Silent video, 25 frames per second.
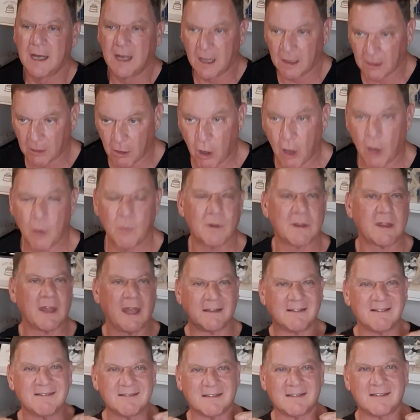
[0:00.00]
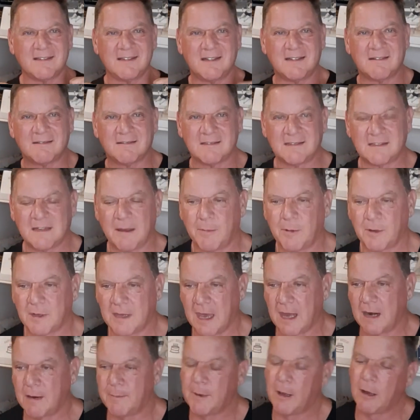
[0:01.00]
along with like those, you know, double
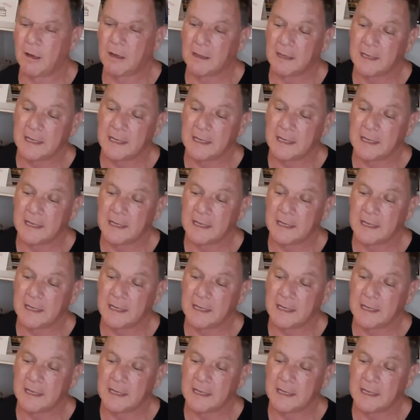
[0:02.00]
kettlebell